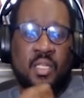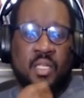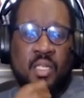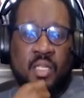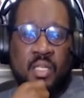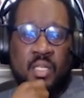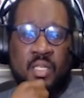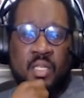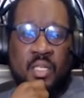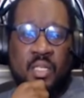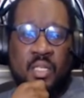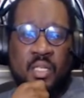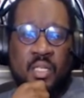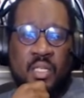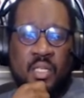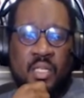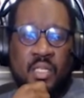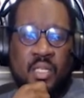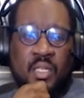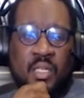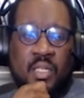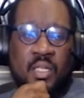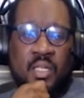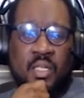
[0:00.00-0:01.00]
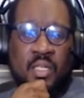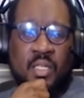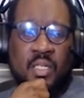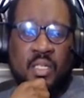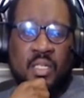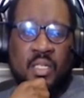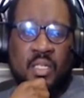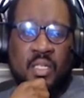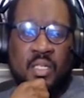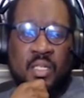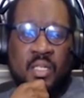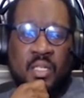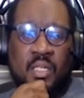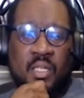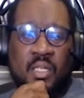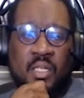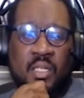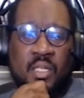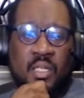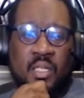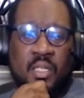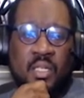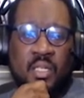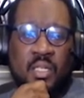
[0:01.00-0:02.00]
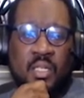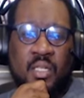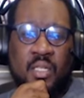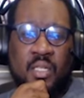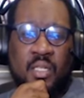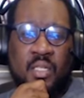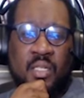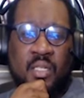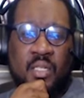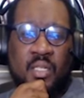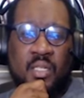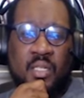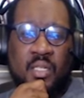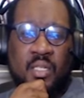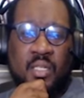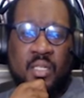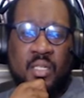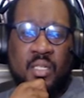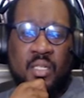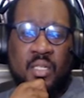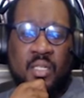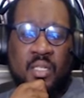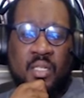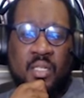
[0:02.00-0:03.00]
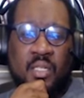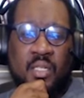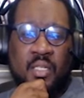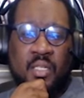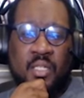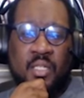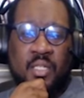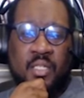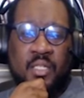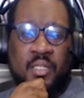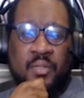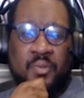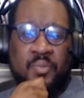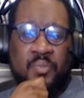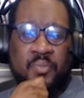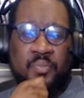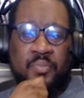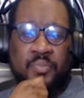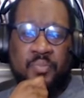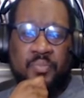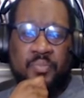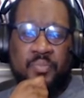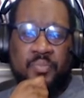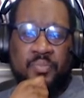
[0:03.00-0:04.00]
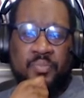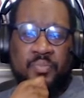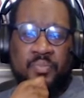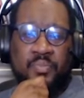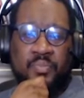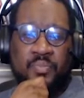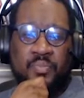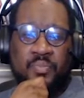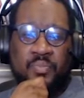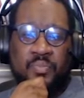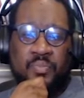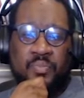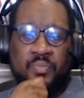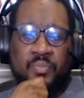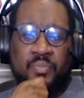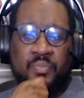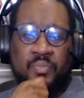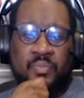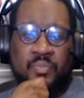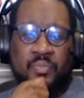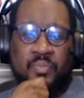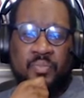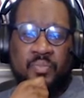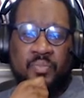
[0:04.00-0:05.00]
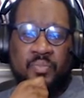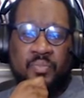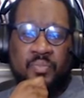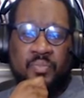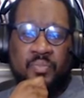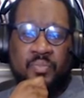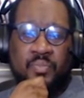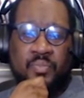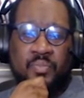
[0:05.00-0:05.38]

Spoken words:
The person shown says nothing.